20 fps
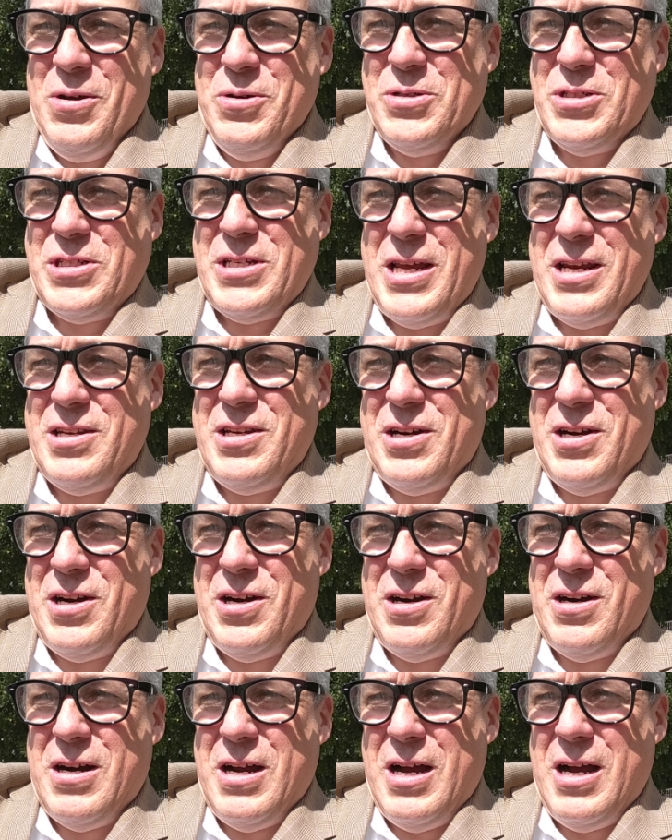who said to
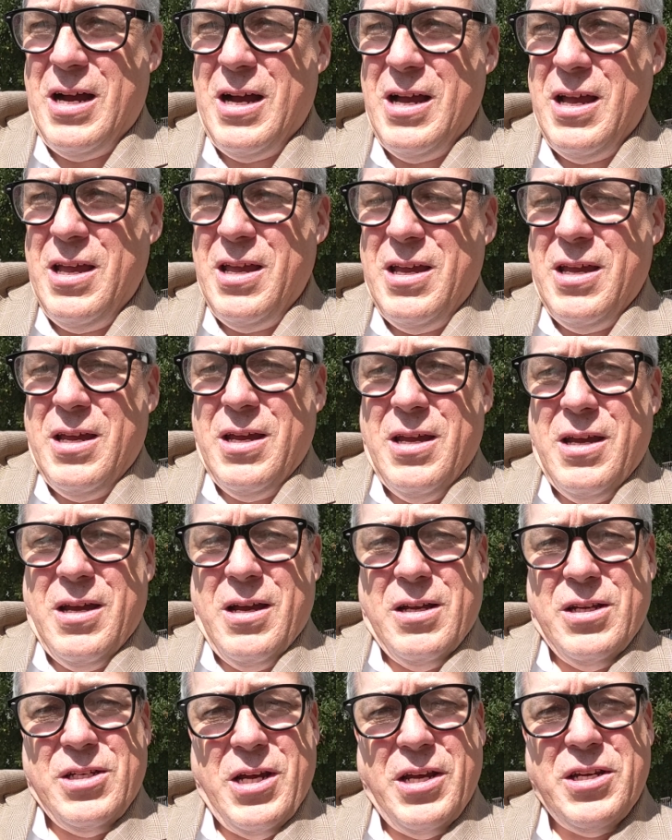her. Uh,
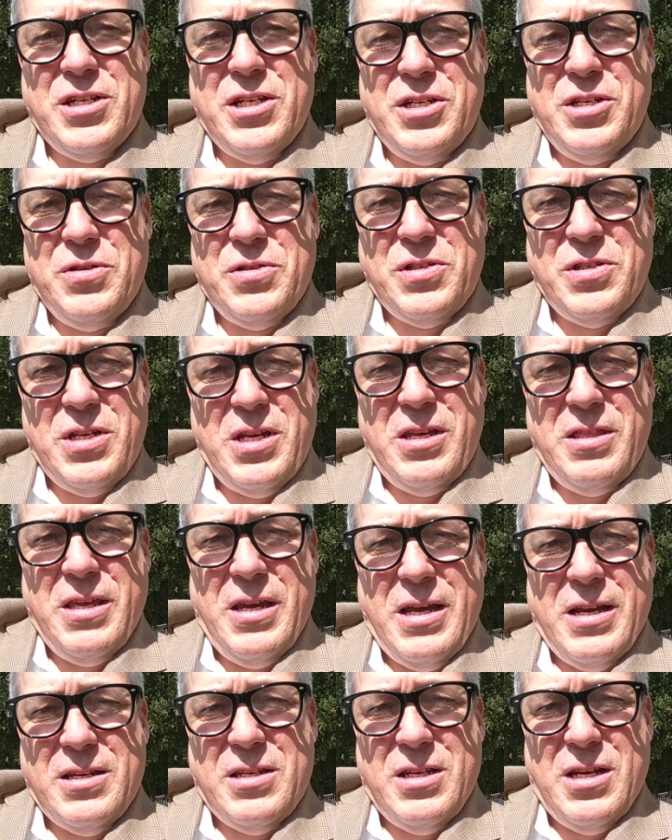Judge, did you see
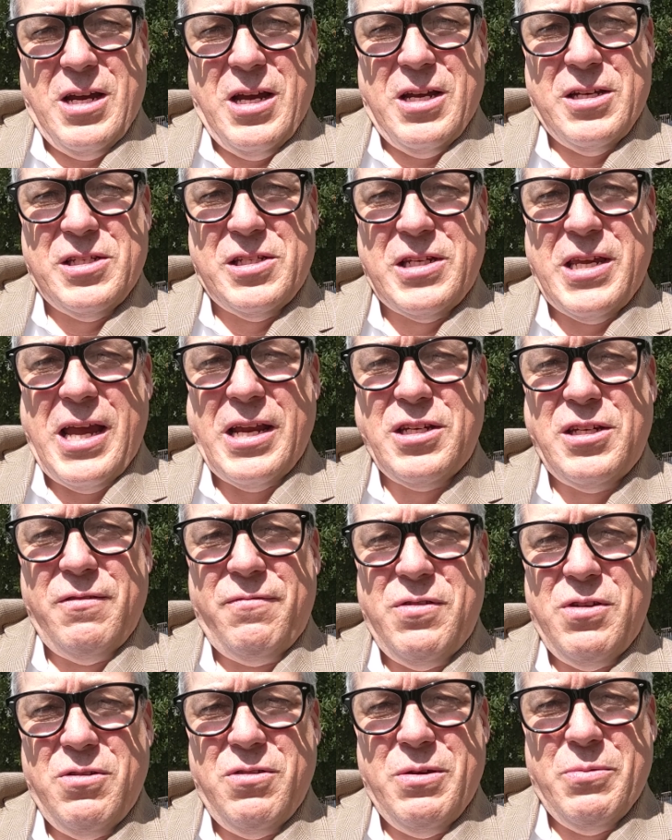that uh, sketch
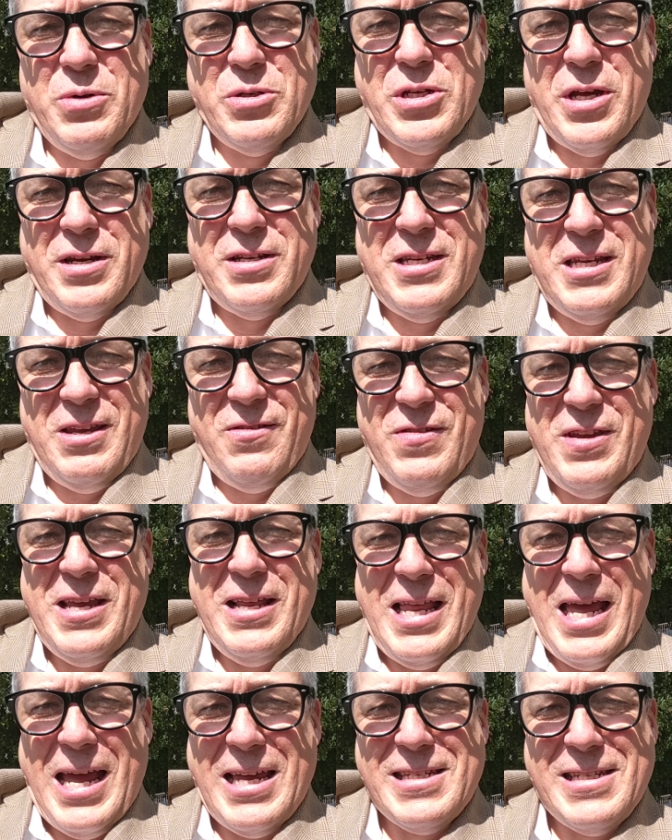of you that was on TV
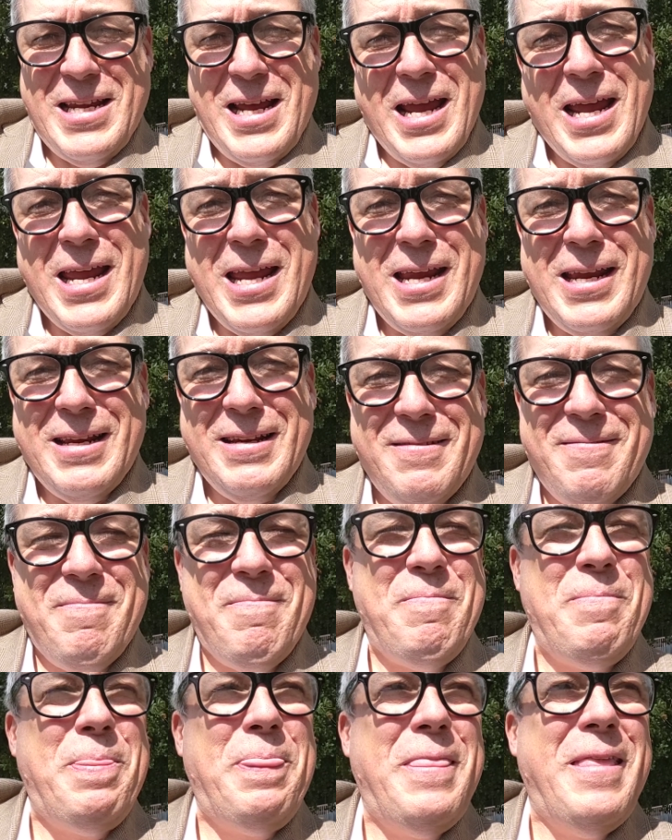last night?
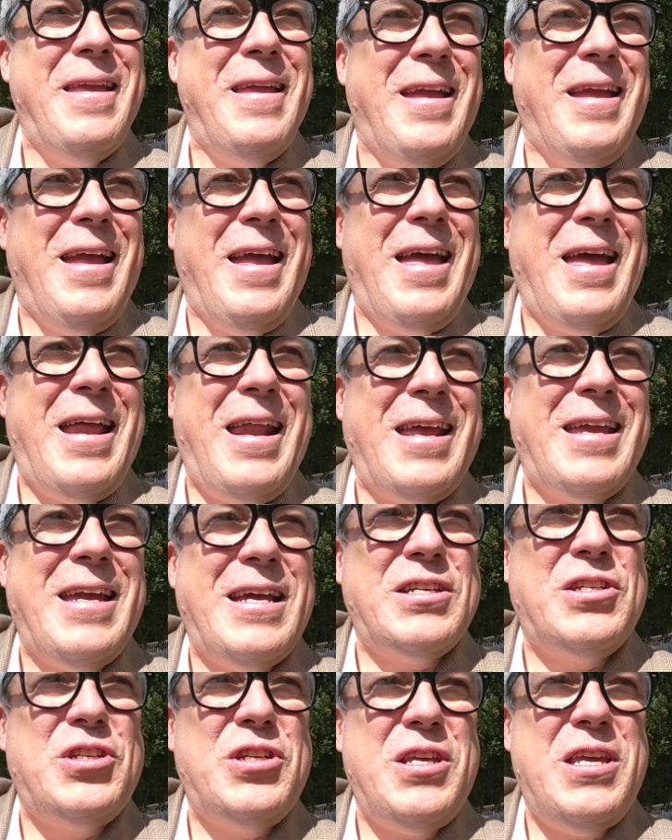I
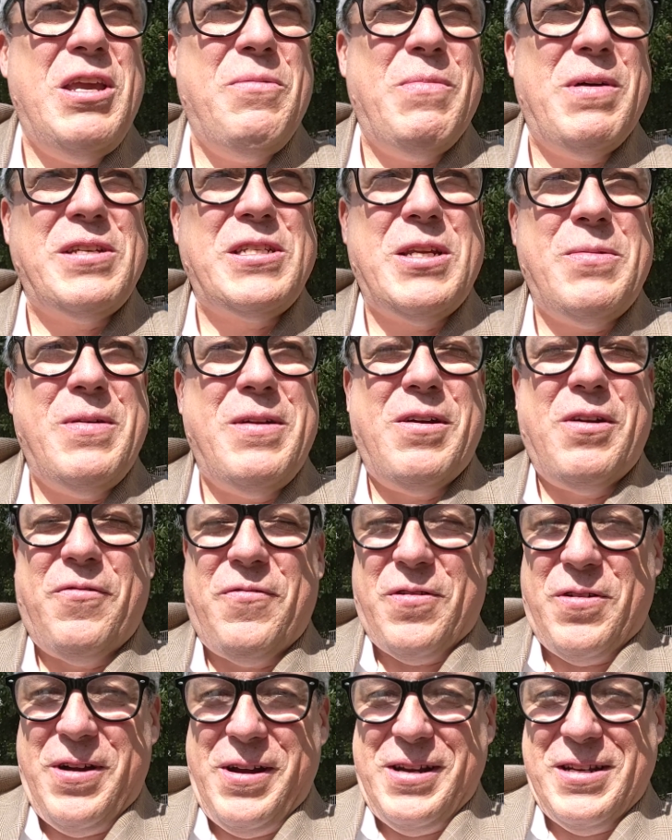guess he must have been
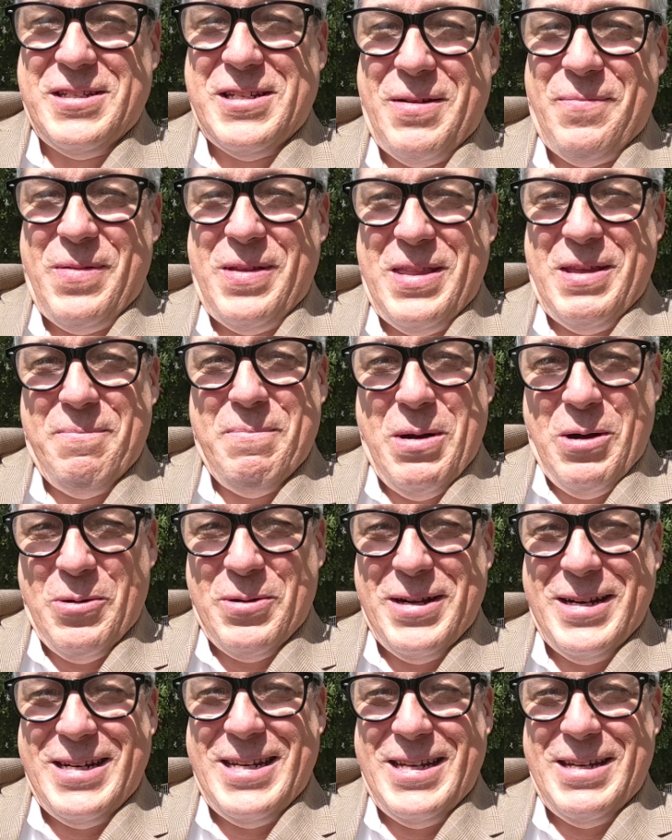referring to something that Mona